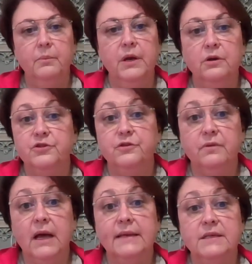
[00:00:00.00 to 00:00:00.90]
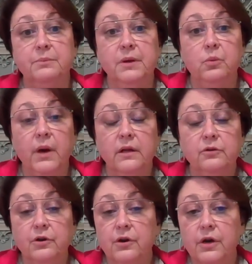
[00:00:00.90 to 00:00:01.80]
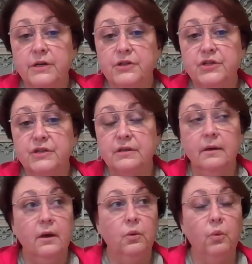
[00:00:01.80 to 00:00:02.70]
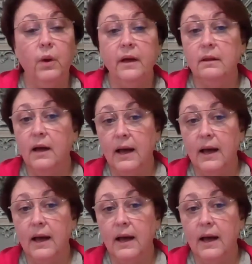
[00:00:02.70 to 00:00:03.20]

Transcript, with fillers: because you've got to be well nourished, well